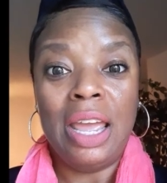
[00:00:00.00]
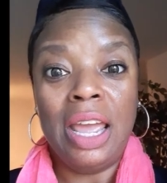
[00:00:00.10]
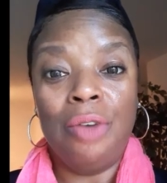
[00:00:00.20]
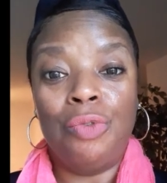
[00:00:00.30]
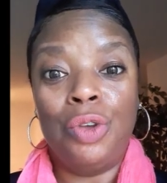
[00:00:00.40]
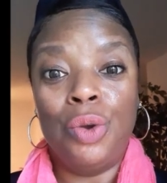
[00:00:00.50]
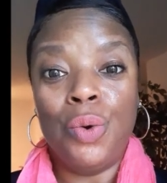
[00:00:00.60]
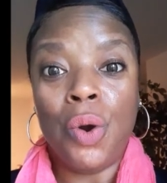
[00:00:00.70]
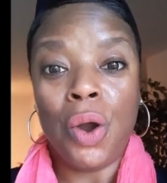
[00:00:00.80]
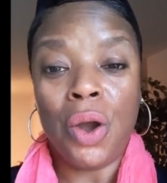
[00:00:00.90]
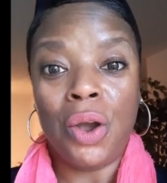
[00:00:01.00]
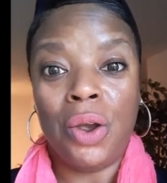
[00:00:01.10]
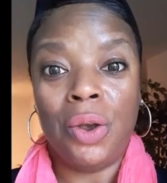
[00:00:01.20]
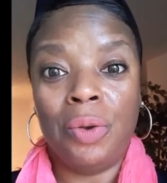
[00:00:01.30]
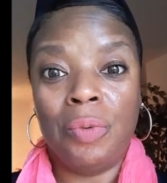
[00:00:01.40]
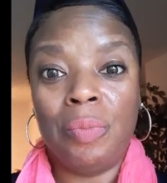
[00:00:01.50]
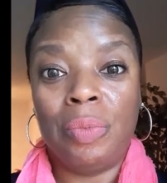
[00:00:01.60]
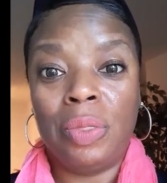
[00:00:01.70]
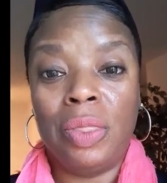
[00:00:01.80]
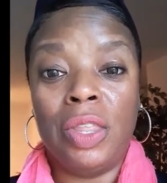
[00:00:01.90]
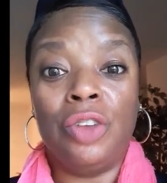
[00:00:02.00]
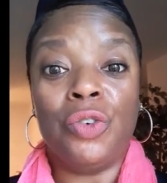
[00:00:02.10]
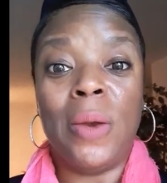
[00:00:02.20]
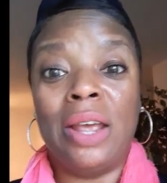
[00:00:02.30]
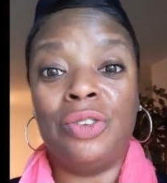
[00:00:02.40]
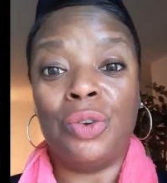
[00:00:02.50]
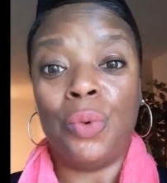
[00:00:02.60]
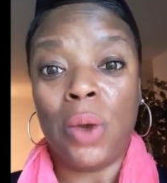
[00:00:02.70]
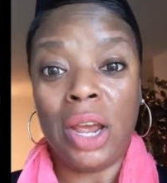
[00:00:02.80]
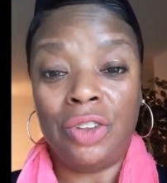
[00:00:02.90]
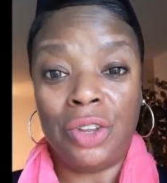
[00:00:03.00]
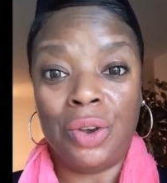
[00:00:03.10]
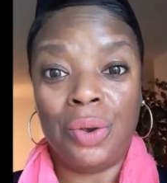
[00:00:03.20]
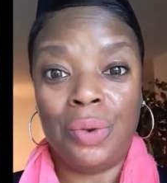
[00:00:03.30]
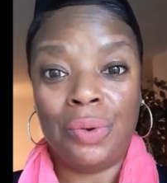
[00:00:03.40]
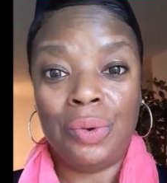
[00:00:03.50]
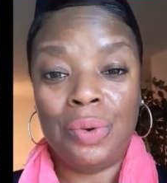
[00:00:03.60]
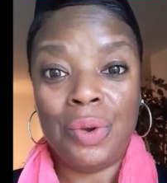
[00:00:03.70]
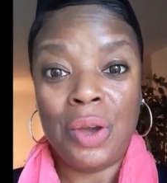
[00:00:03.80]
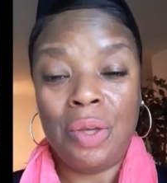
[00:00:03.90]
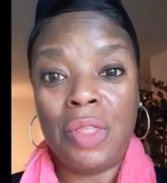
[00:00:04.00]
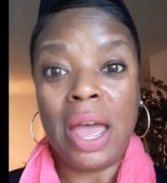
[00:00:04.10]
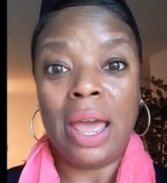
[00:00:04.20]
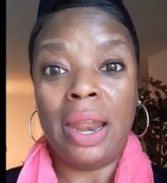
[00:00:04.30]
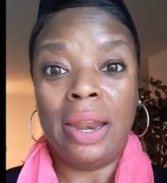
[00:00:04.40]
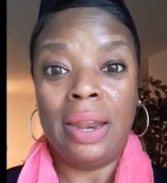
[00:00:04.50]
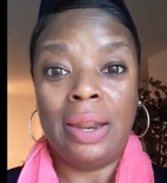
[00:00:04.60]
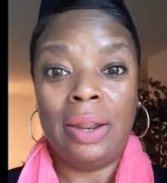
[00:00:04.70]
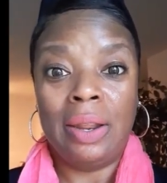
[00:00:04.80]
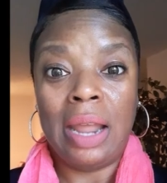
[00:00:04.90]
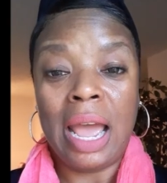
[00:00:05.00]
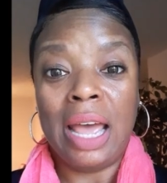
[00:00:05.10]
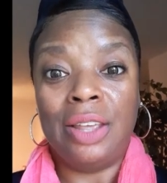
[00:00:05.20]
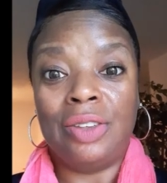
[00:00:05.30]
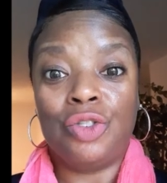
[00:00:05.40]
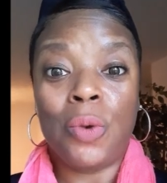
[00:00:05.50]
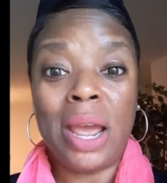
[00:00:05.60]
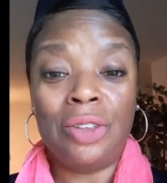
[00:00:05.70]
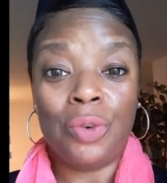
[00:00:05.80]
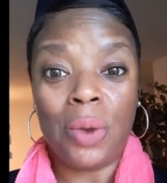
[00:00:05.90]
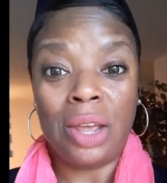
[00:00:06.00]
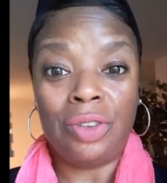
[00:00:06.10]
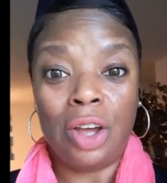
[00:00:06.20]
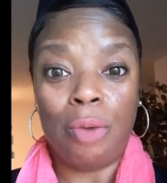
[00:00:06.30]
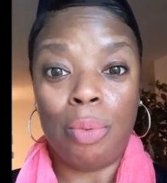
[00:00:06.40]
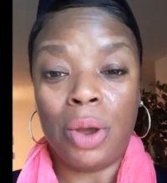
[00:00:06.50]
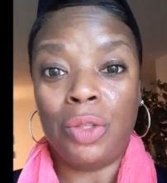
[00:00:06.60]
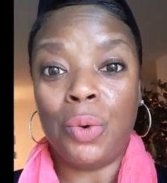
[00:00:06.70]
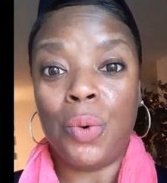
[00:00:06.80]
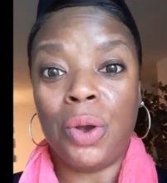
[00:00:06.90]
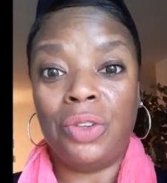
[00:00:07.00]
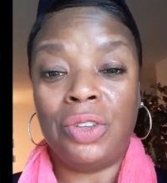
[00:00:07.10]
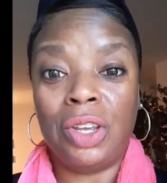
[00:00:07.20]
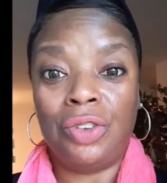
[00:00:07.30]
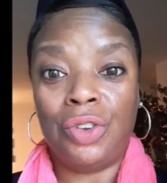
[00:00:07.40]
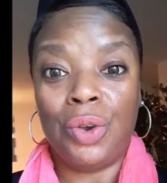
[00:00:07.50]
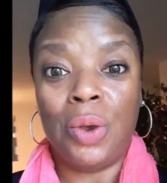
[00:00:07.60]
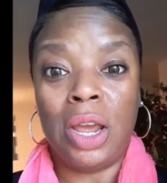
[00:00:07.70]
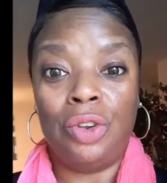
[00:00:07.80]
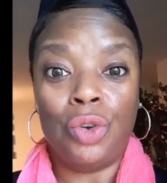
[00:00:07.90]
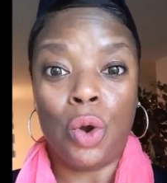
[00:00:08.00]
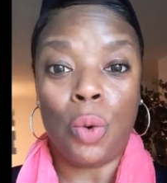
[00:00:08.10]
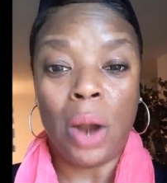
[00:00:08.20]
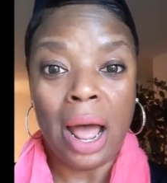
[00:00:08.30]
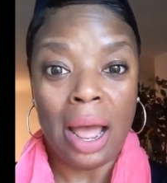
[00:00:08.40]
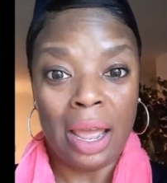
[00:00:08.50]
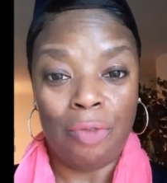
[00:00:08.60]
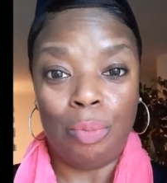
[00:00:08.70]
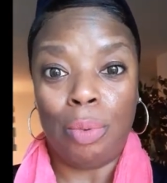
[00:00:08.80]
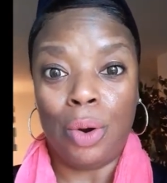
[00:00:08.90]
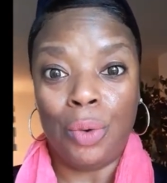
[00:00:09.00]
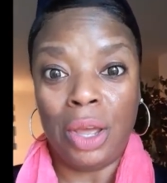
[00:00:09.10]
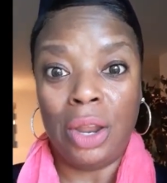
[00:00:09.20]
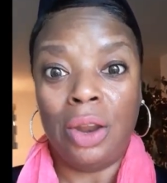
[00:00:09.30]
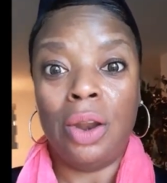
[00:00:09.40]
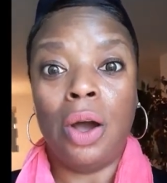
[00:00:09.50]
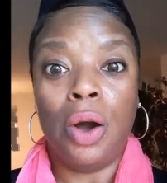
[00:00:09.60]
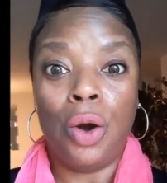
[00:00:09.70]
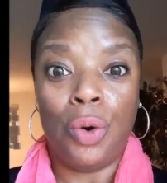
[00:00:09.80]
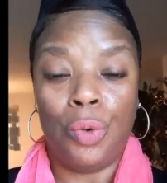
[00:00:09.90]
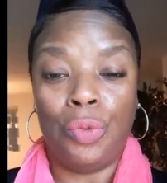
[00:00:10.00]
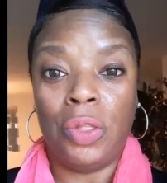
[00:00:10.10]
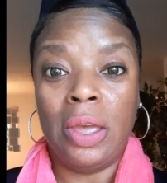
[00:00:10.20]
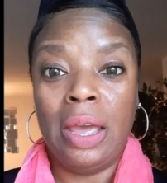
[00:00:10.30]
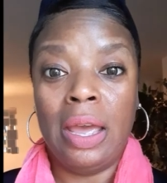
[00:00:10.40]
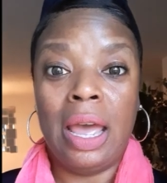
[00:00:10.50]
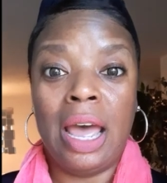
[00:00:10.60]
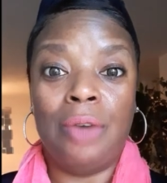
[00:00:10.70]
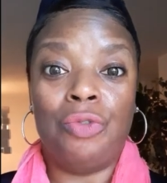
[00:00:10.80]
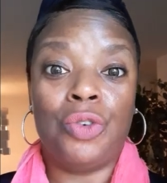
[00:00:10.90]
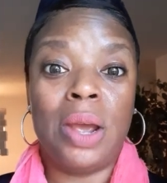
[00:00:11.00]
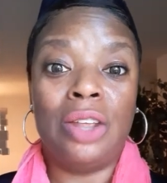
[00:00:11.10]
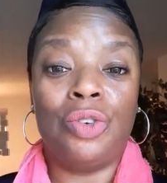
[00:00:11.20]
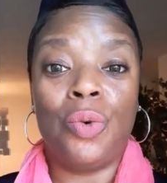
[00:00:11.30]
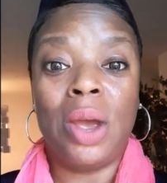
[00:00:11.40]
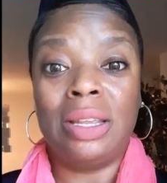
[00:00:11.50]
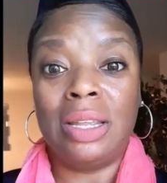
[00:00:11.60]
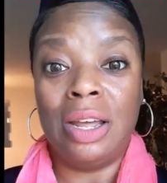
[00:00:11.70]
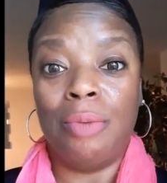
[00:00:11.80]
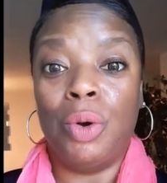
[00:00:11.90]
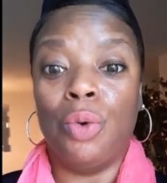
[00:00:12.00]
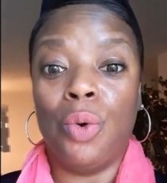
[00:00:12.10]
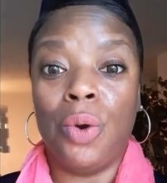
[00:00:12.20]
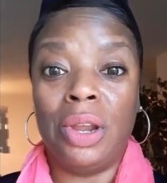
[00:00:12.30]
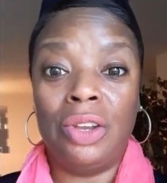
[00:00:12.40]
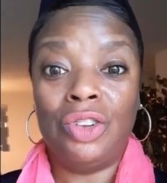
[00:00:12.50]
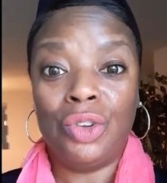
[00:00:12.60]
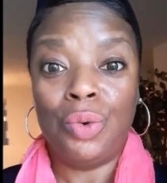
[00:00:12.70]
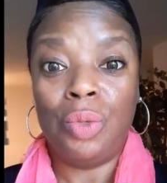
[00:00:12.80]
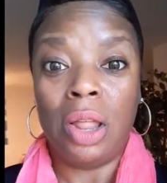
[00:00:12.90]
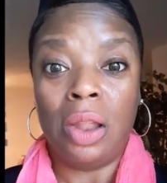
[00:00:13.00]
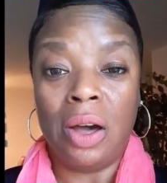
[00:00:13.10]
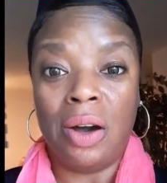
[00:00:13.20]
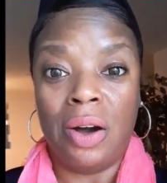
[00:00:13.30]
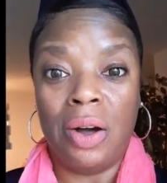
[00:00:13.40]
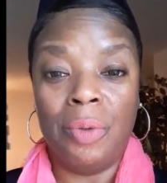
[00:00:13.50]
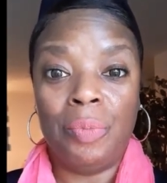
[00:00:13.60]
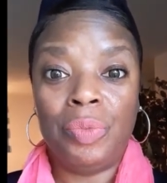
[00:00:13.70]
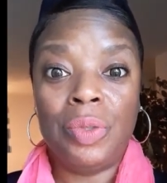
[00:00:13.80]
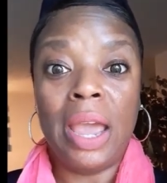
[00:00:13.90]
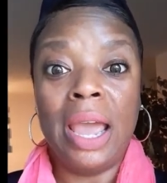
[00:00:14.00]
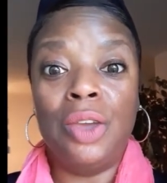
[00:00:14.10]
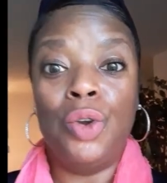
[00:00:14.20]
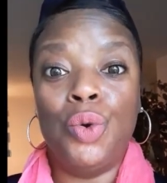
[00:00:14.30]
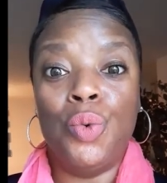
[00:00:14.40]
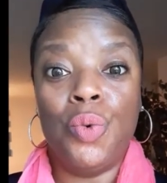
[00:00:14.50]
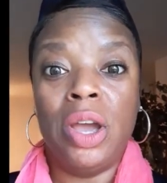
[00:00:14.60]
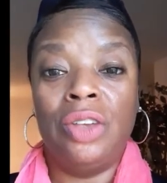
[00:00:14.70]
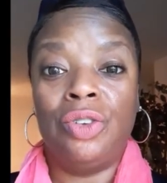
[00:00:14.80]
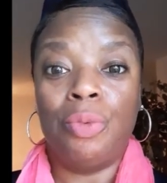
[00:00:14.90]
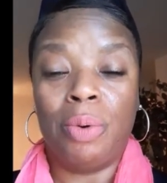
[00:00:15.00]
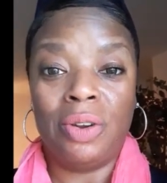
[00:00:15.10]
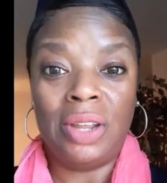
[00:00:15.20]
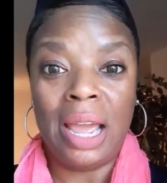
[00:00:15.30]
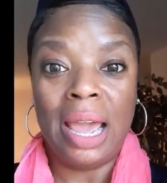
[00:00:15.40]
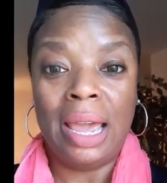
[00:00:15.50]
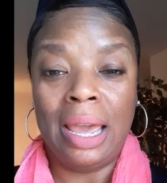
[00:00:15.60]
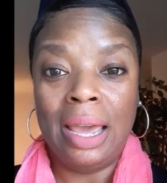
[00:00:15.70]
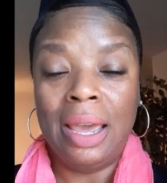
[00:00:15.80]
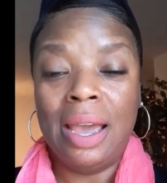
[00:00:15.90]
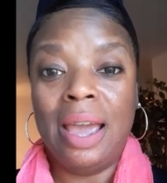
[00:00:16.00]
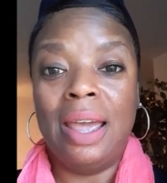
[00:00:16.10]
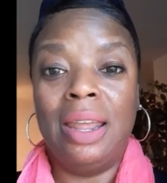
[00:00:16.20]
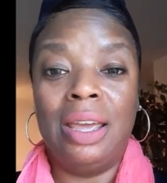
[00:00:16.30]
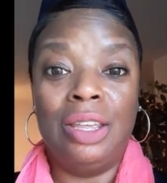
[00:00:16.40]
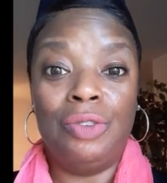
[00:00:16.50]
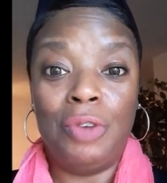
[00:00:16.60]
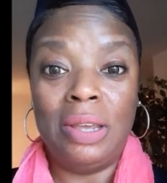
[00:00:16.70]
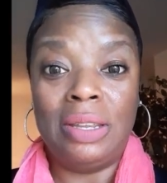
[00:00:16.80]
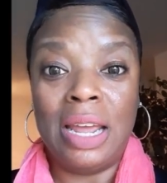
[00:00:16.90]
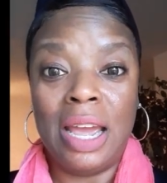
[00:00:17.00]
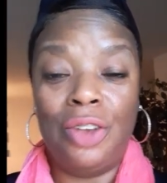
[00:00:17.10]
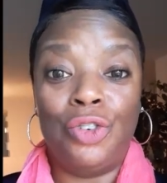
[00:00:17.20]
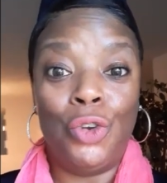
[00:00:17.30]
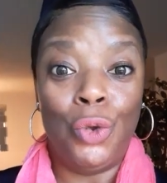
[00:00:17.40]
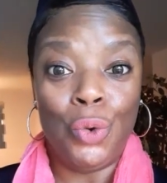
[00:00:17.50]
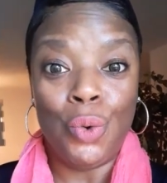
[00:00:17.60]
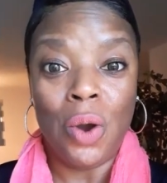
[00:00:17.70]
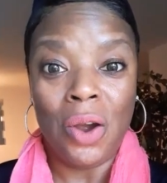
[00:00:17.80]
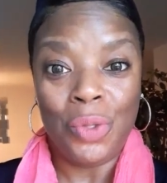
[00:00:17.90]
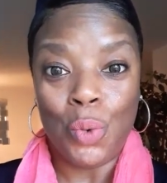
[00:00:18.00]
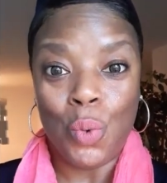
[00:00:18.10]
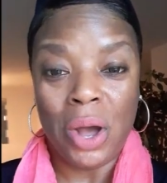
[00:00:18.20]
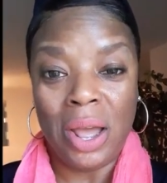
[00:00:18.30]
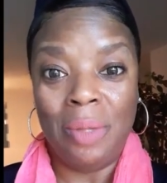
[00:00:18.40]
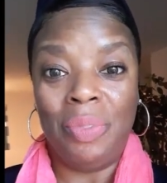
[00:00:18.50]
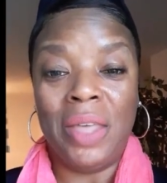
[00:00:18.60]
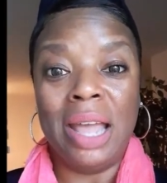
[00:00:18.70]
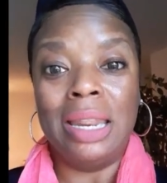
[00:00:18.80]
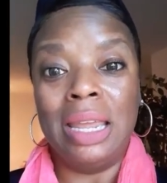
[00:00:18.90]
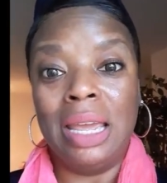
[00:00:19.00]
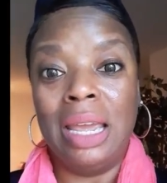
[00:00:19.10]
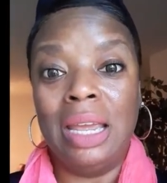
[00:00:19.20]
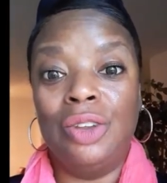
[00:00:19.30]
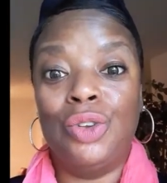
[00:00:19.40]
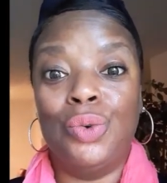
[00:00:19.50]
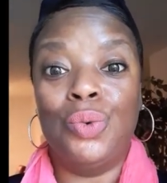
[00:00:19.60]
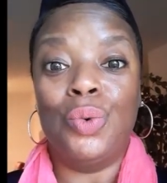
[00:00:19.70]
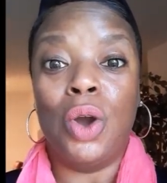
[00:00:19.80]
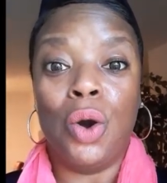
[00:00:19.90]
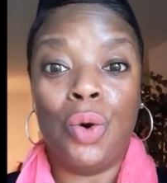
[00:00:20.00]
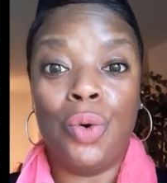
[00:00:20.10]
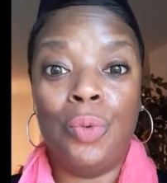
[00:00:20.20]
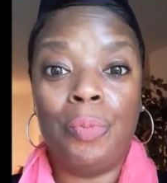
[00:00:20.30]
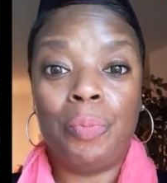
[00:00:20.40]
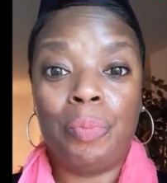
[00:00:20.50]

if you are the transgressor that has transgressed a brother or a sister in Torah, have broken an oath, have transgressed them according to the law, and you wish to partake in his feast days, you are the one that need to go